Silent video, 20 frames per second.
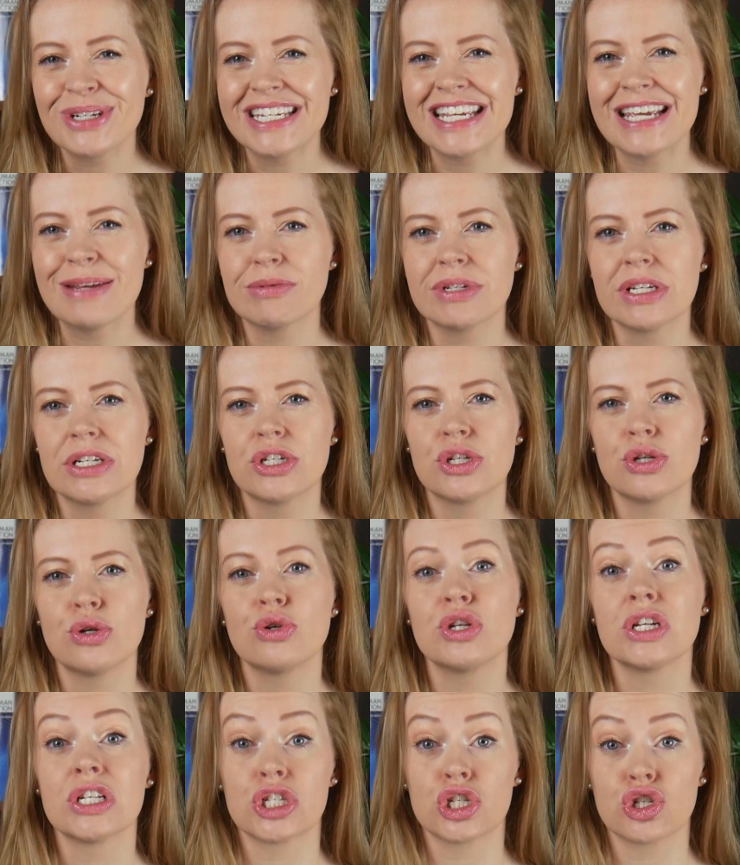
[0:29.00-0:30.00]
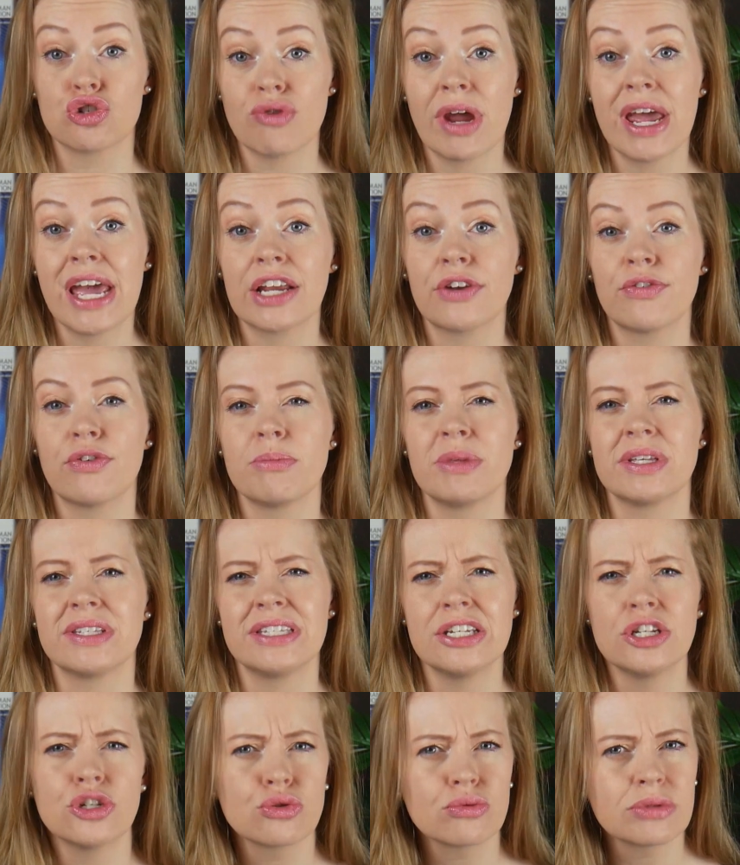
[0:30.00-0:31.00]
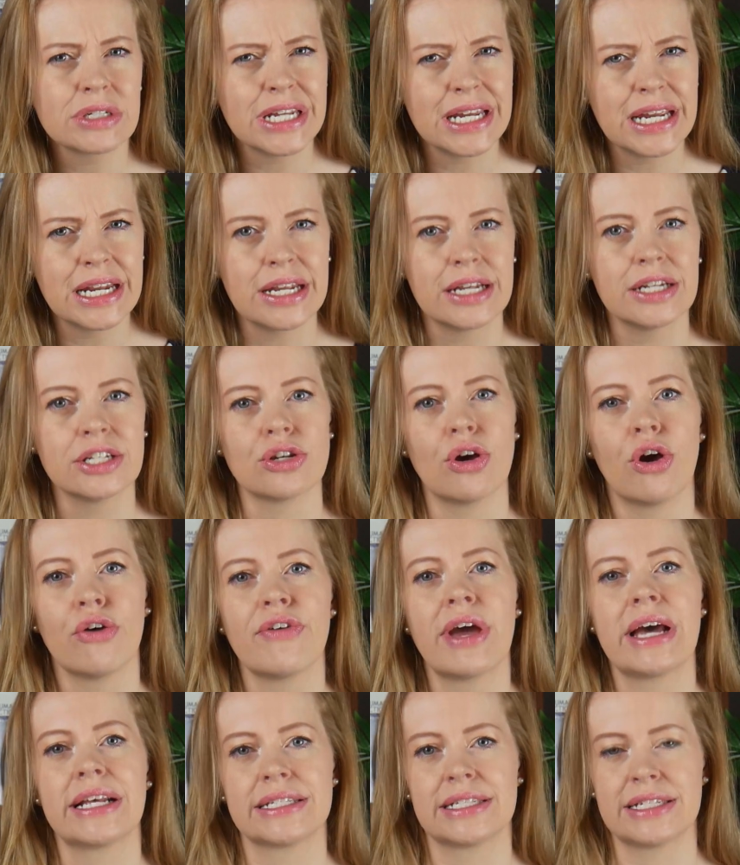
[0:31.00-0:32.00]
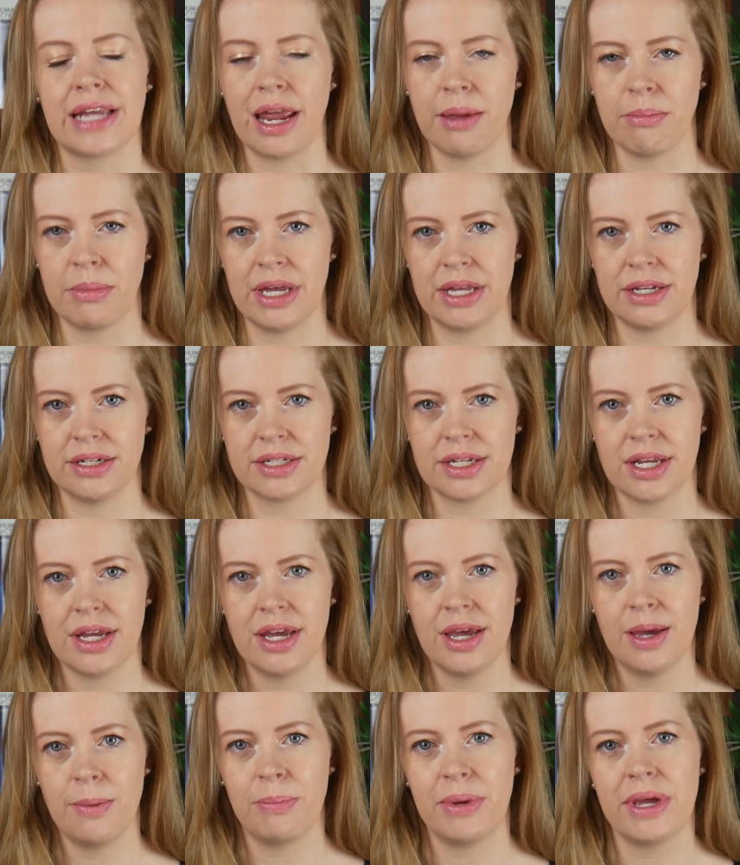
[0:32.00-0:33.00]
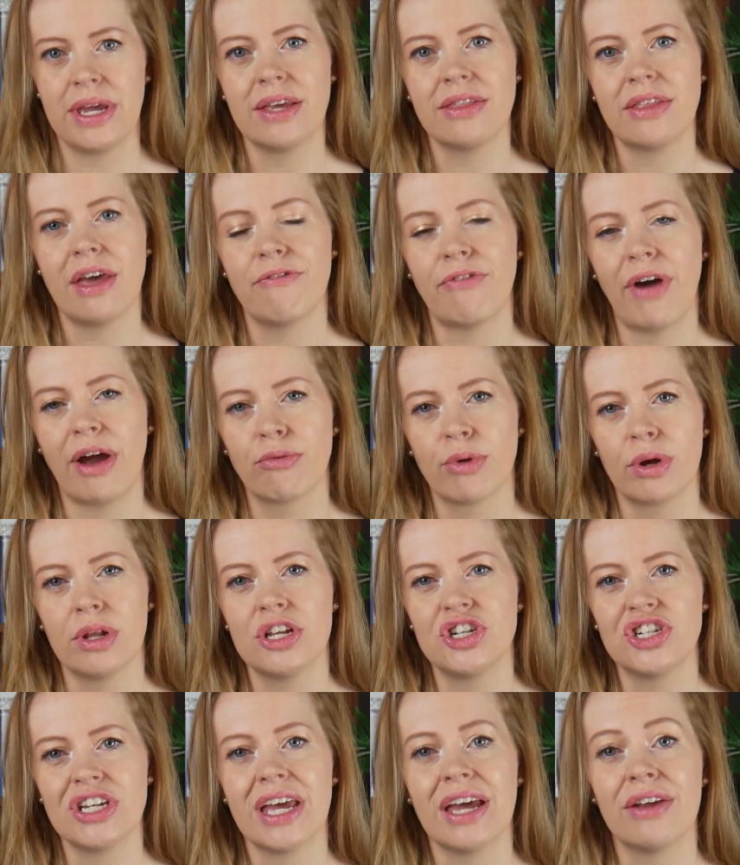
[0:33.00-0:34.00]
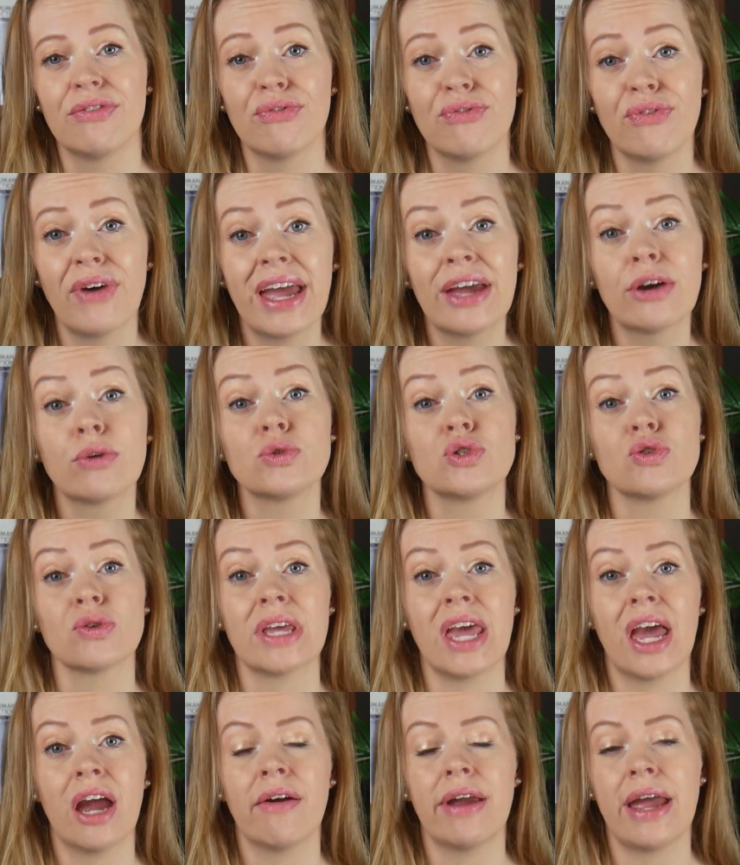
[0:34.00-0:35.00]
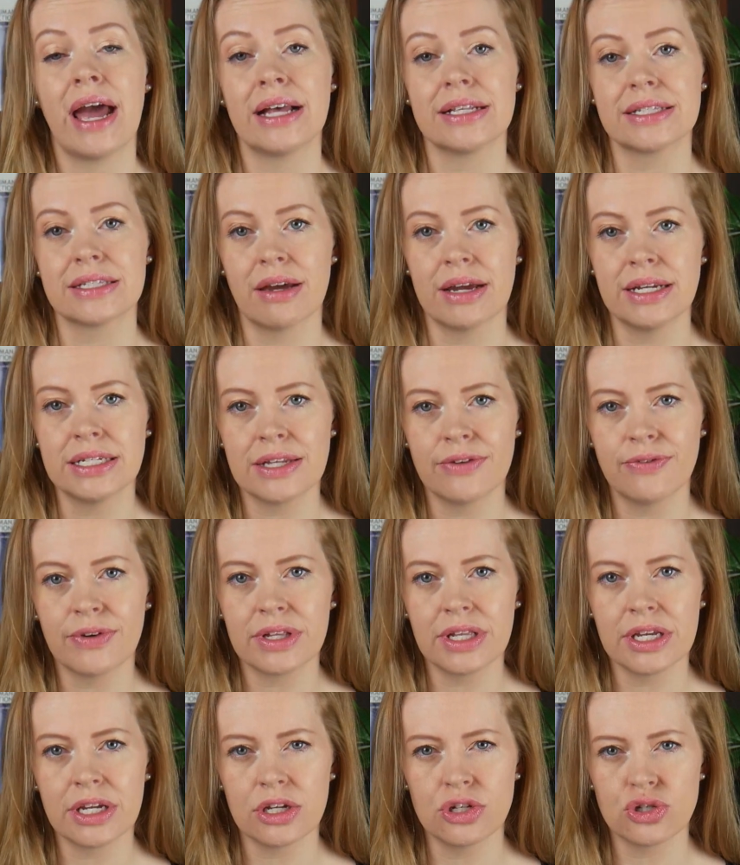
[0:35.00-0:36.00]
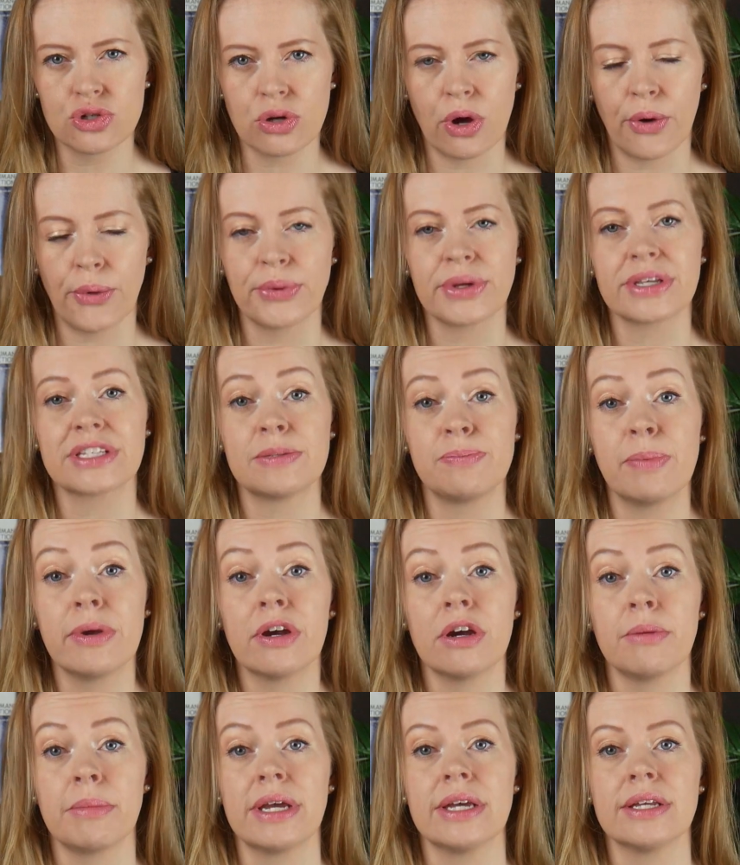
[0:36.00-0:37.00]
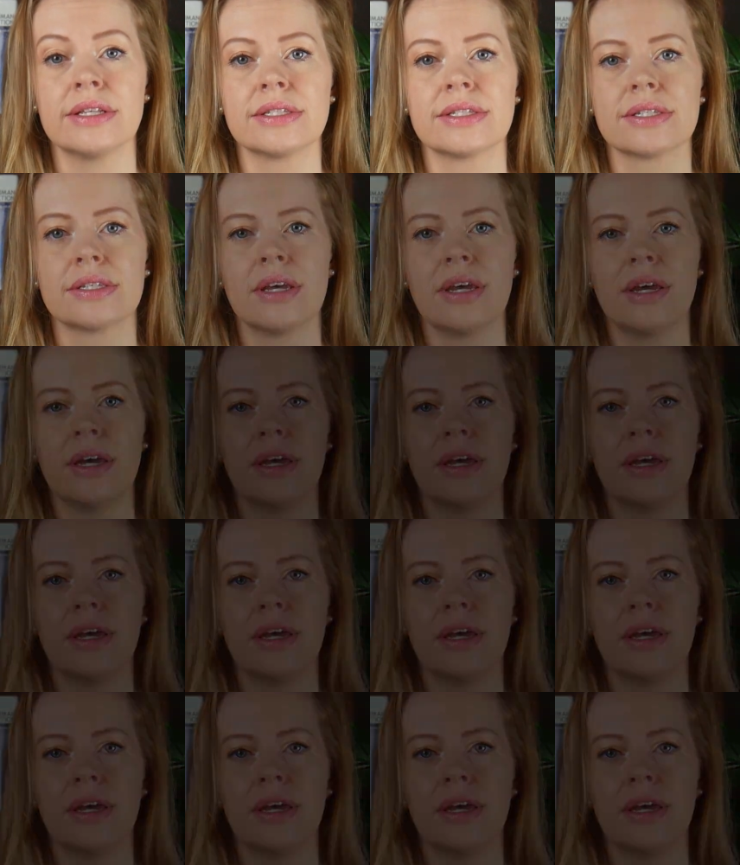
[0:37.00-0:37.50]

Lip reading: attempted to distract from the central tenet of our statement, being that virology had failed to carry out scientifically controlled experiments.